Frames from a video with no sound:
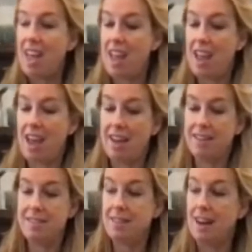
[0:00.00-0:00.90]

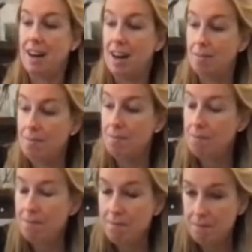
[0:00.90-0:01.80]
and
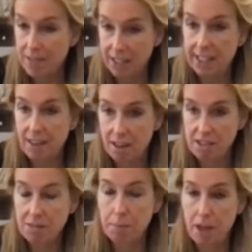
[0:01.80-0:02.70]
marinate
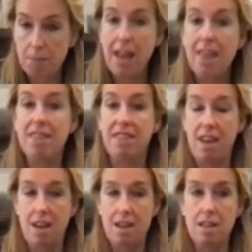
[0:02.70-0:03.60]
hearts of palm and
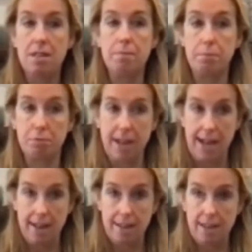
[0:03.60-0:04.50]
then
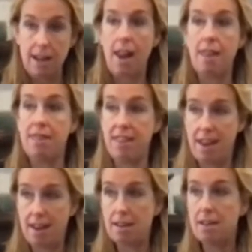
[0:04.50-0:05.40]
bread and
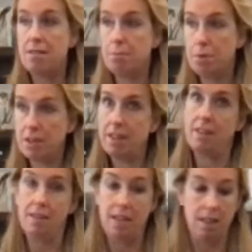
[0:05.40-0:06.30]
then put in
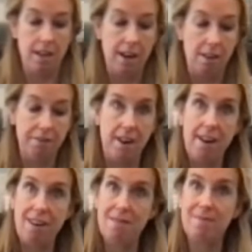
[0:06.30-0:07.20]
the air
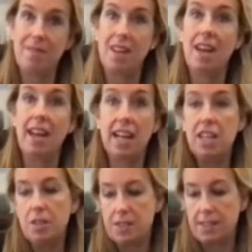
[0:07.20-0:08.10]
fryer. And I
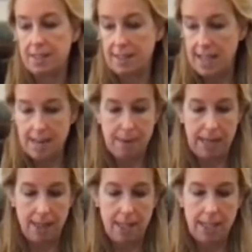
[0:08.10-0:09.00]
use the same,
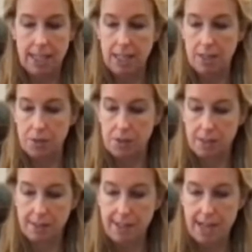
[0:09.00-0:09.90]
I think I use
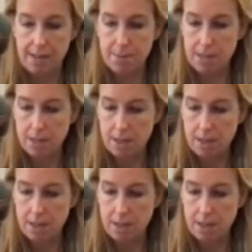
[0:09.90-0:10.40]
the same,